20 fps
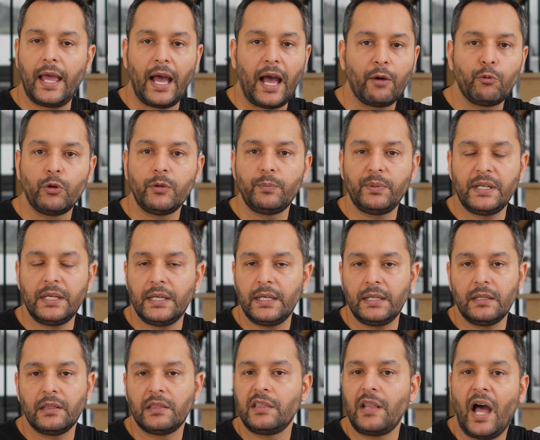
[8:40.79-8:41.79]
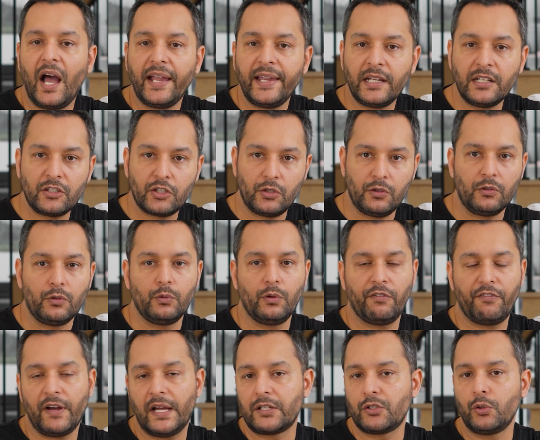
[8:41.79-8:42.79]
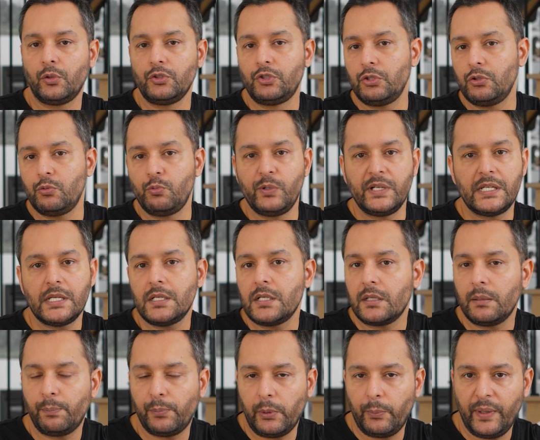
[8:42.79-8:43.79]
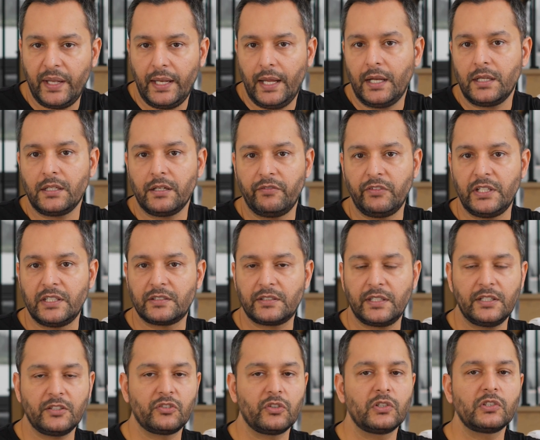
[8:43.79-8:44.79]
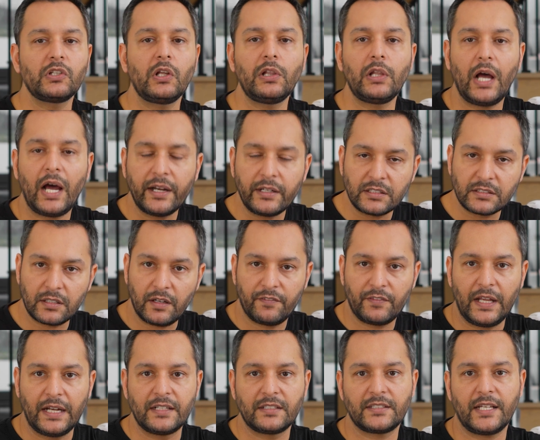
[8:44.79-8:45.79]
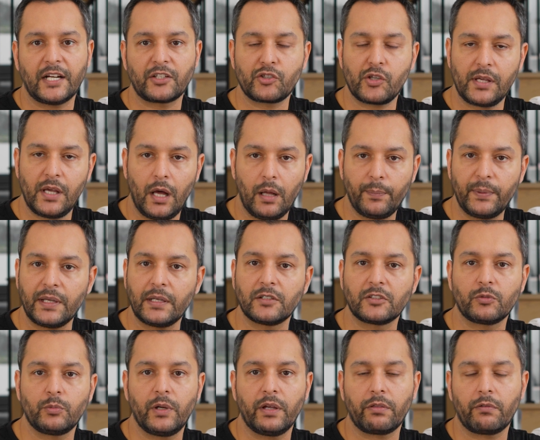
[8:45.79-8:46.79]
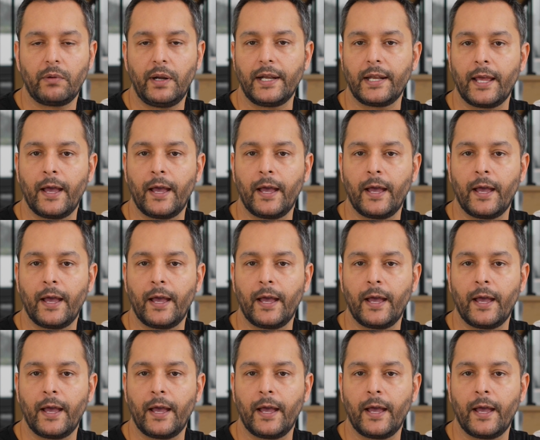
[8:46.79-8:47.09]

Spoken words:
I would be lying to you if I told you we didn't implement any of these things. There's a lot of stuff that it's actually helping us with right